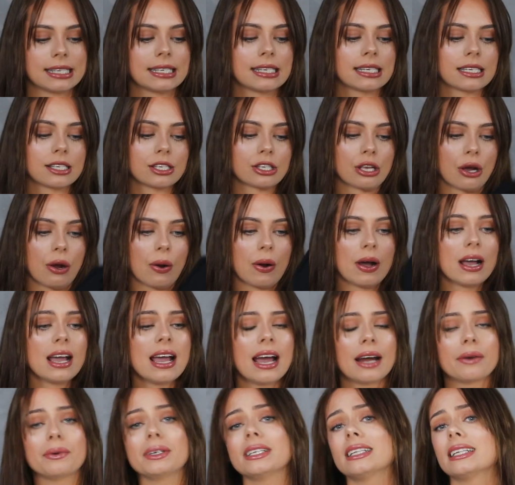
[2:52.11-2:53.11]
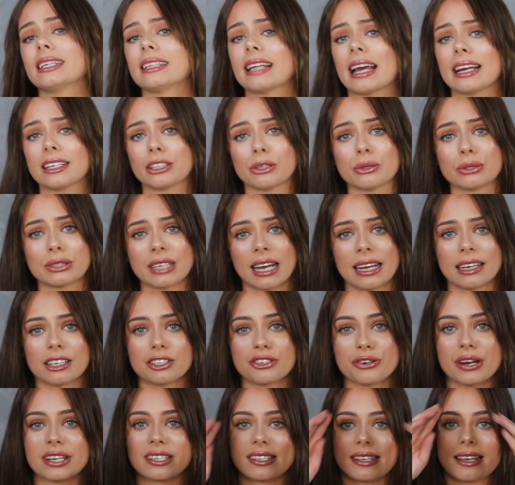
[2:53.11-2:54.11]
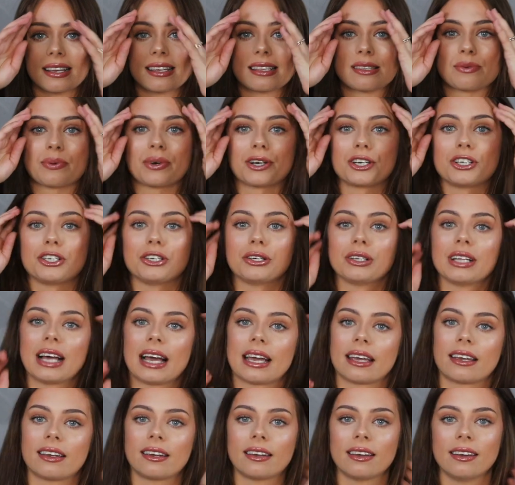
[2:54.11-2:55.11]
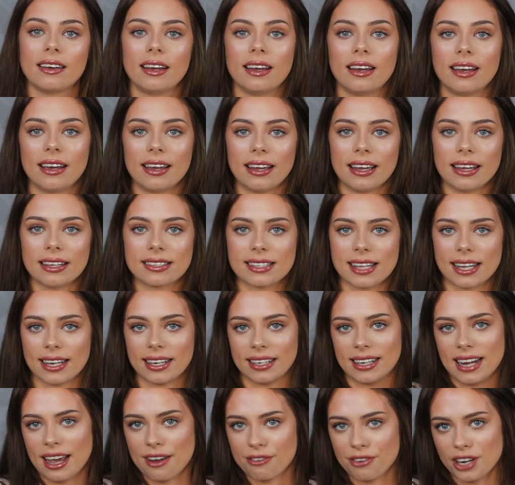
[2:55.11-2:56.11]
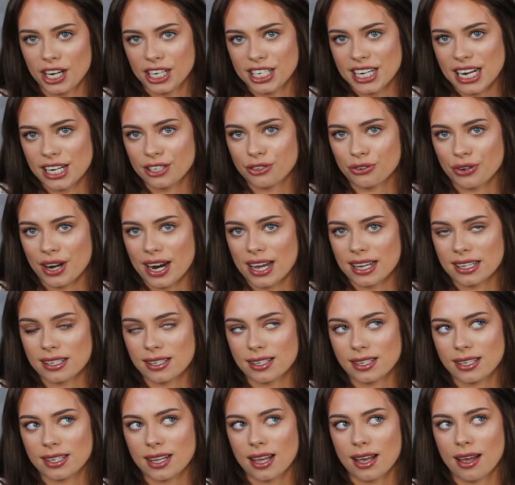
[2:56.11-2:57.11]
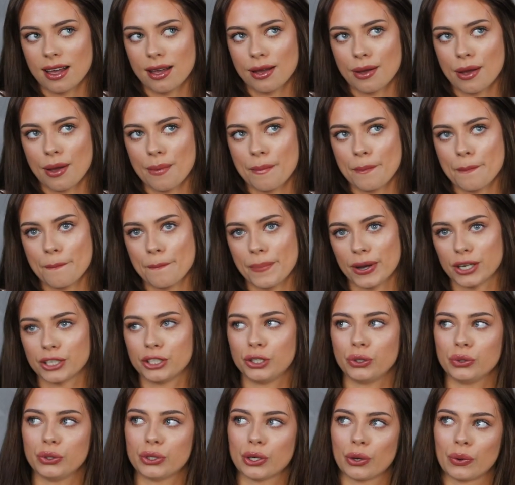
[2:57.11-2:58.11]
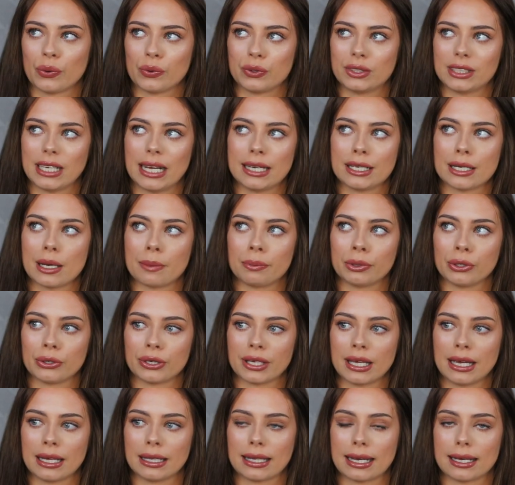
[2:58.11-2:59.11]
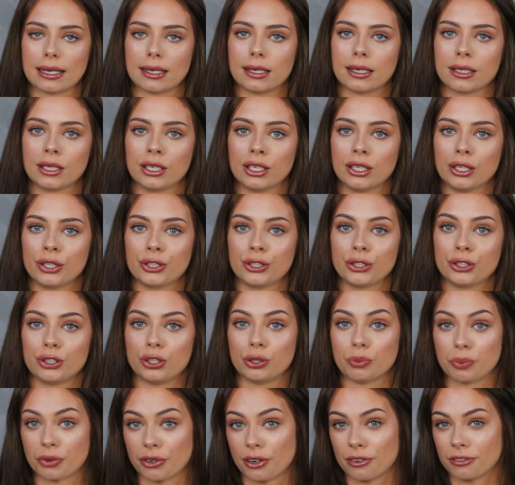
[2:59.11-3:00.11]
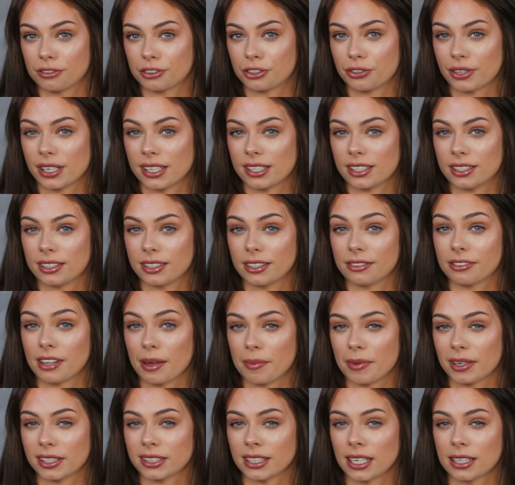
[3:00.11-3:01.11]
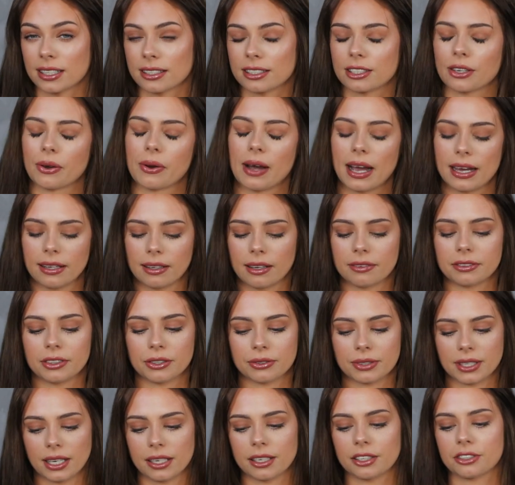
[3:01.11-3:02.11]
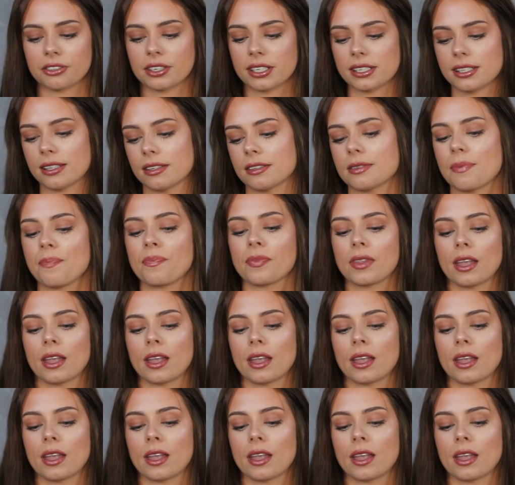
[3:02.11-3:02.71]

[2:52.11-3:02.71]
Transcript: So I really like those kind of dresses where you like, it's like an everyday dress, but you don't end up looking like super overdressed, if that makes sense. So I love those kind of dresses.